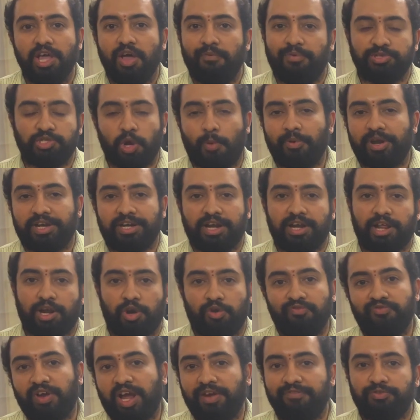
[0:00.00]
which operate at
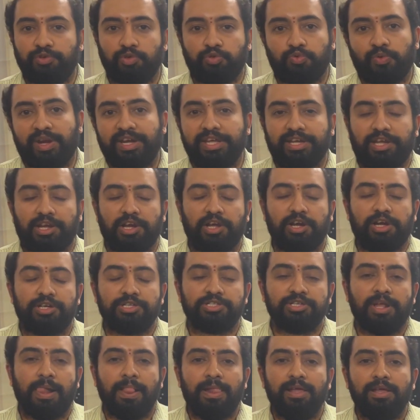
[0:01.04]
around 5 to 20
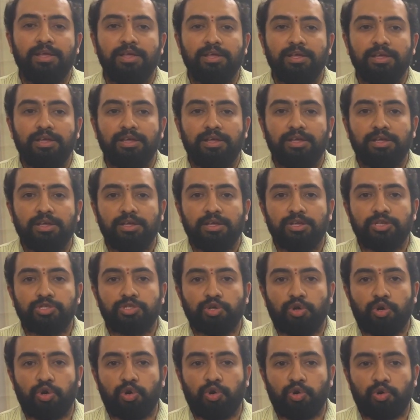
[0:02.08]
kilometers.
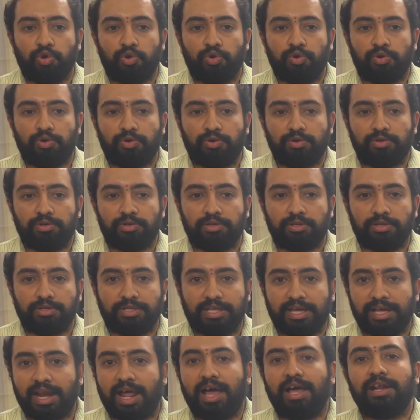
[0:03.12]
So
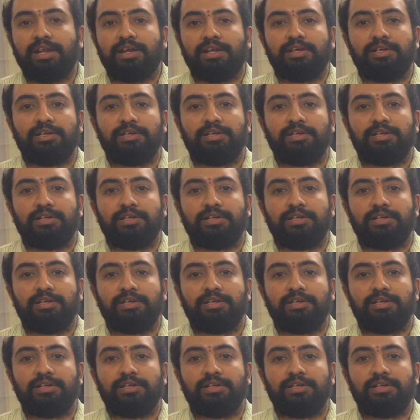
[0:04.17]
there are